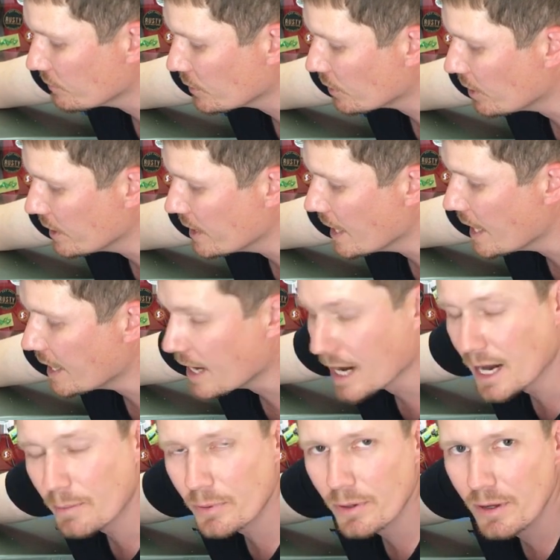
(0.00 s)
I've tightened that
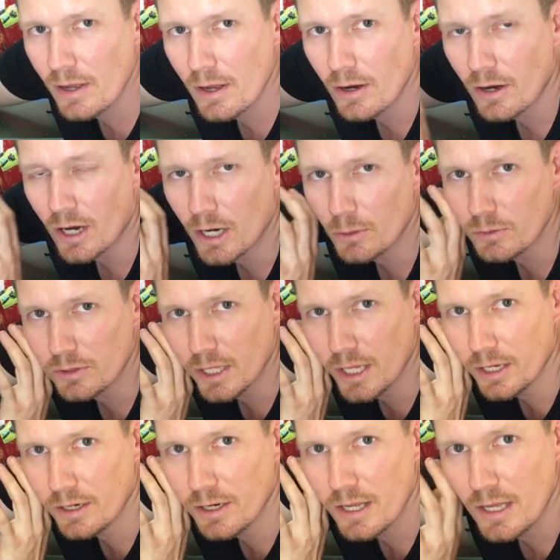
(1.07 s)
up, I will
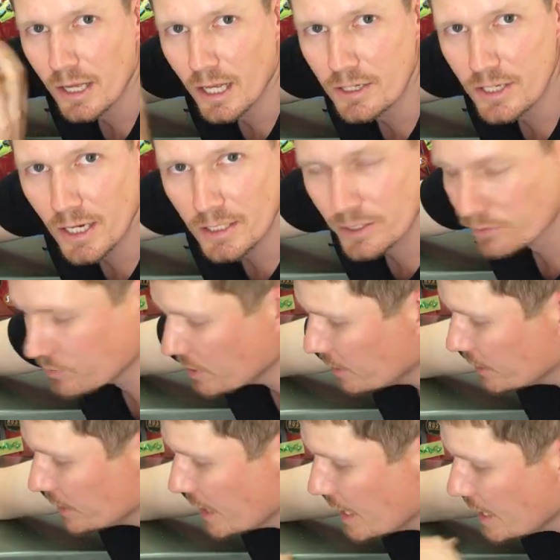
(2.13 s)
then adjust the
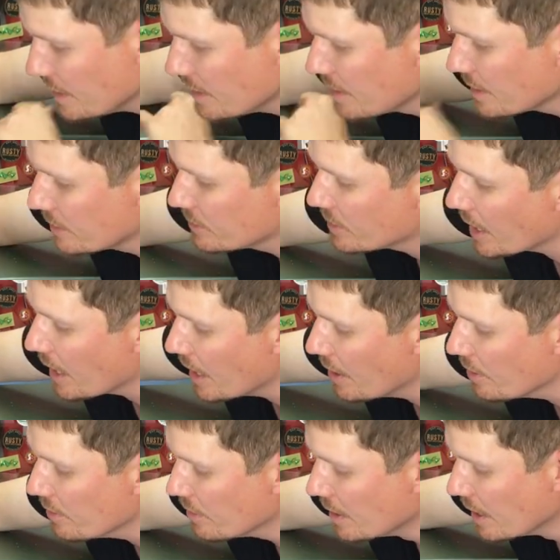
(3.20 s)
reel again.
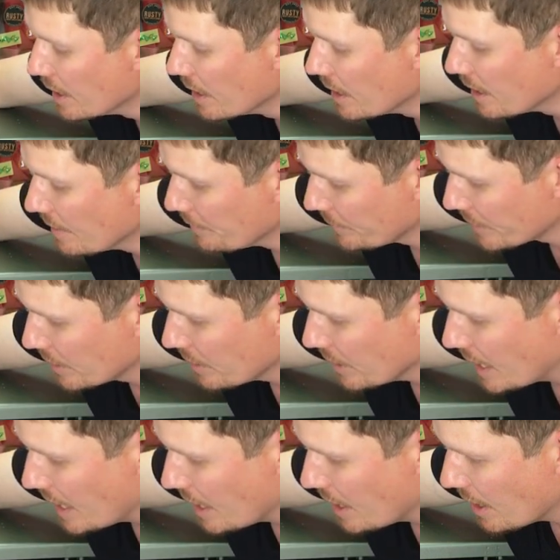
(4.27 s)
So
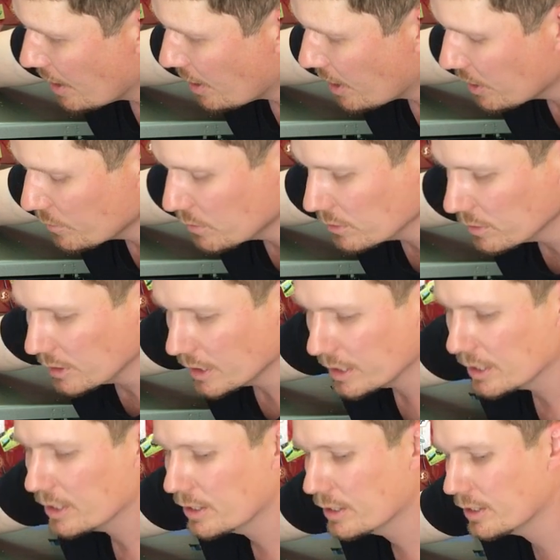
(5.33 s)
I'll
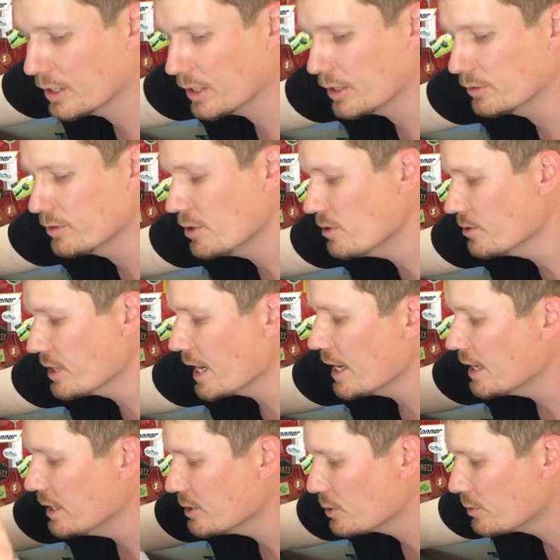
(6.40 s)
use
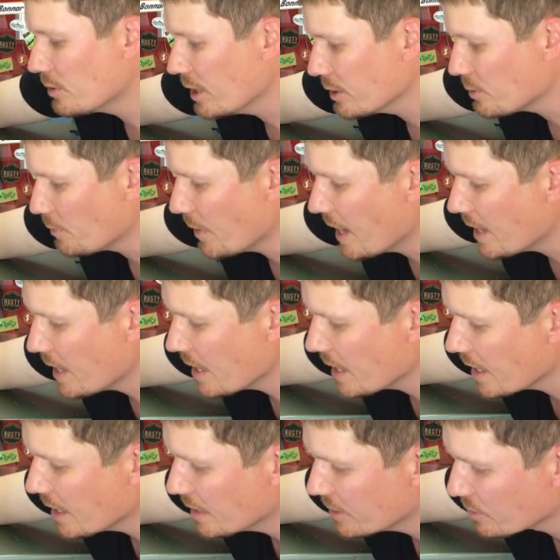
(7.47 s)
a
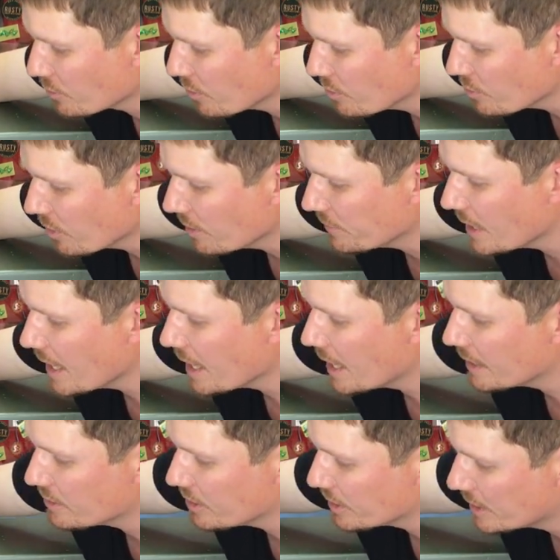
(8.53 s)
spanner and a screwdriver
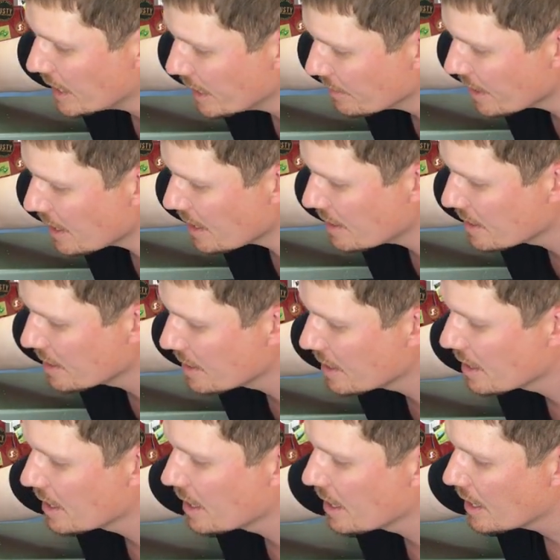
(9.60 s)
together
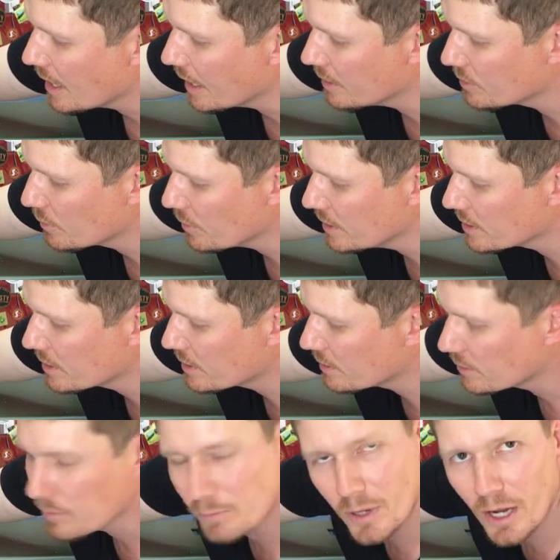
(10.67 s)
and
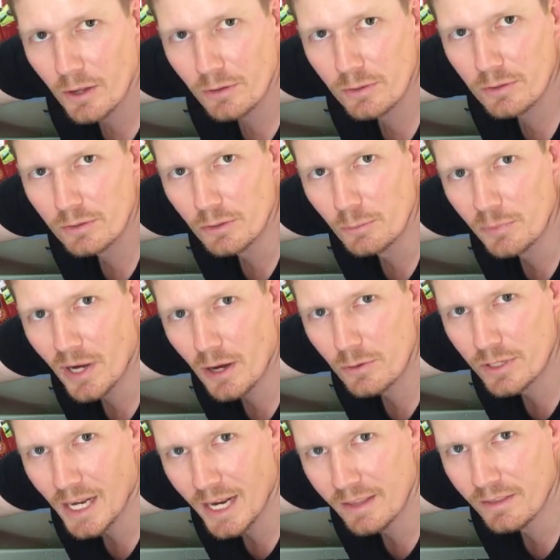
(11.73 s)
twist both the
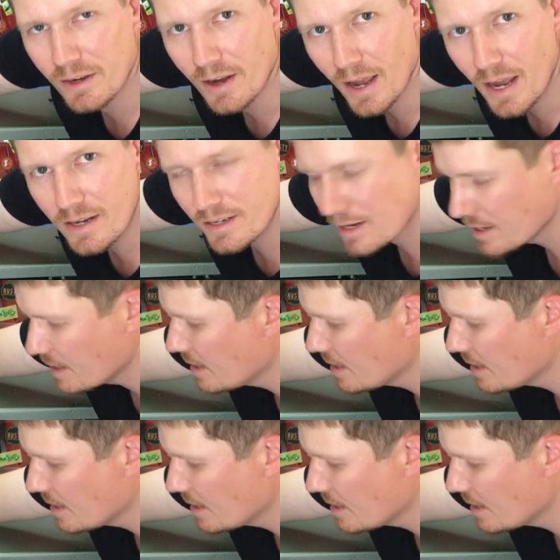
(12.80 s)
bolt and the nut,